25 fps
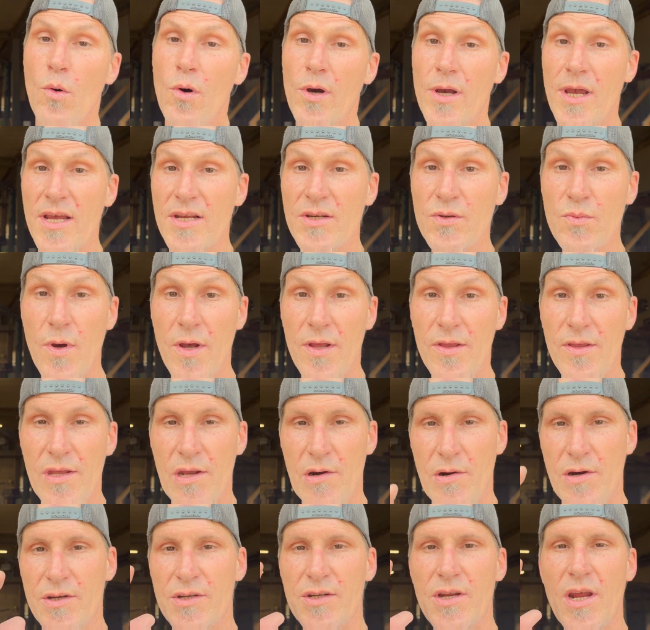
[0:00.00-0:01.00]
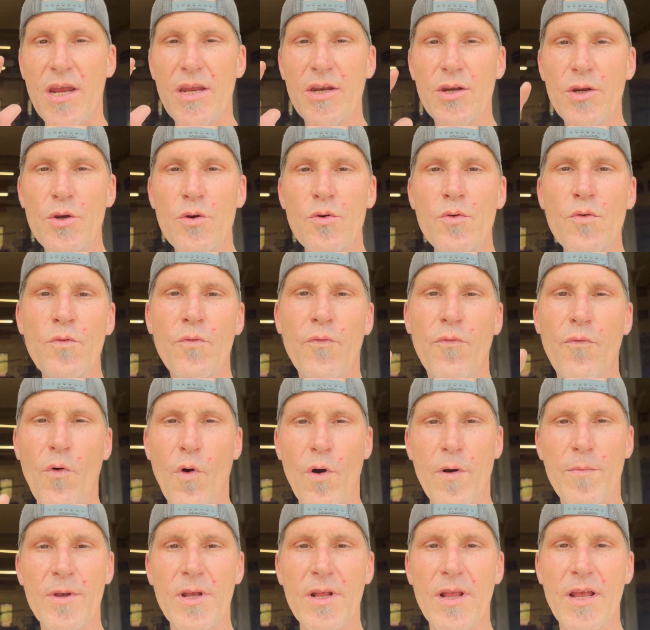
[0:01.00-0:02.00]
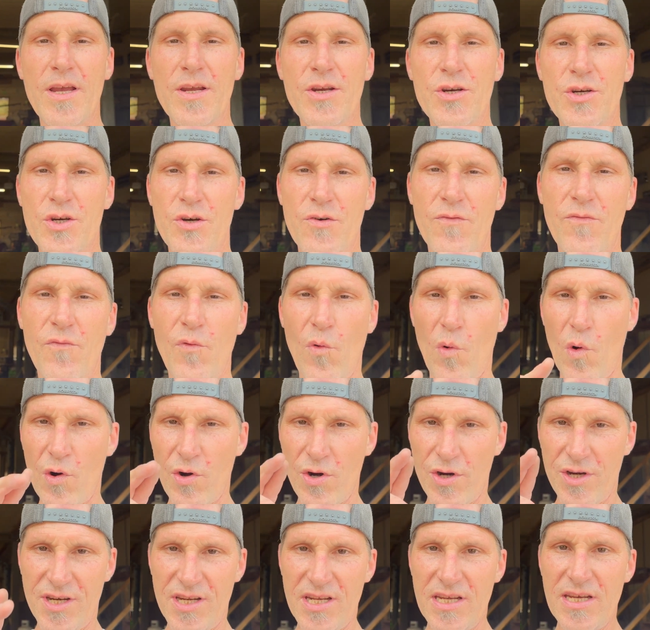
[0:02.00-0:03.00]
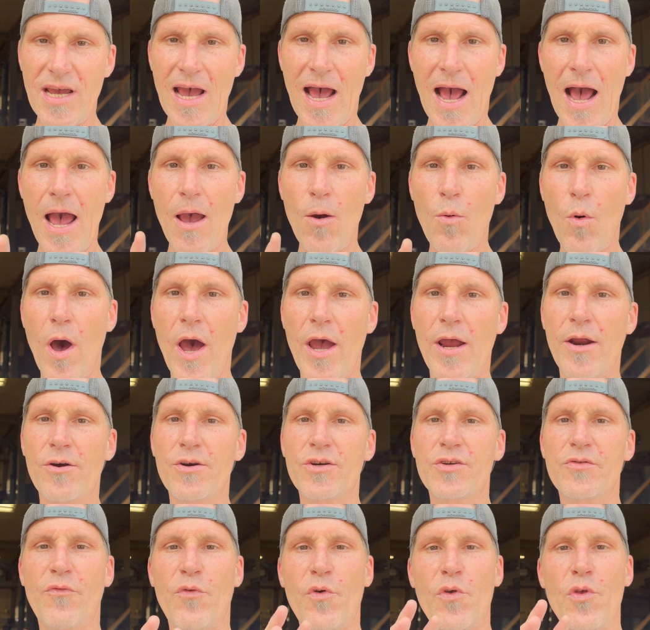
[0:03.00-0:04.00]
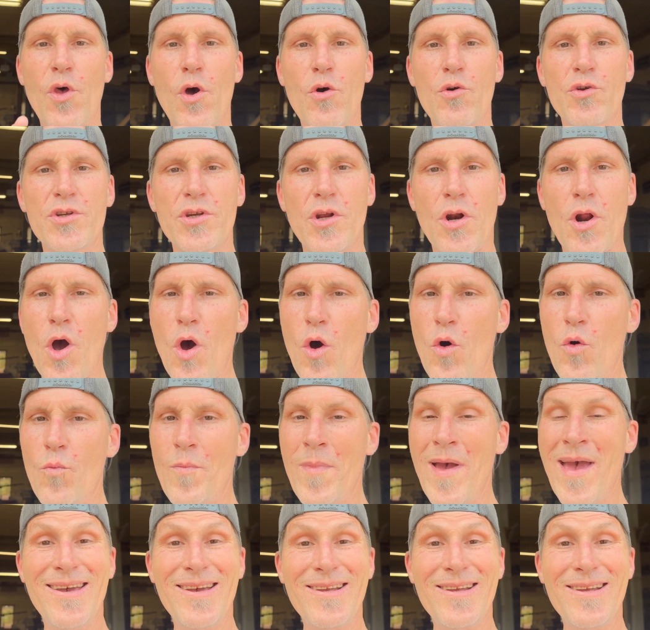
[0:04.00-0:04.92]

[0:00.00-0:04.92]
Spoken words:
Well, guess what? There is a new formulation for DIYers, for those at home.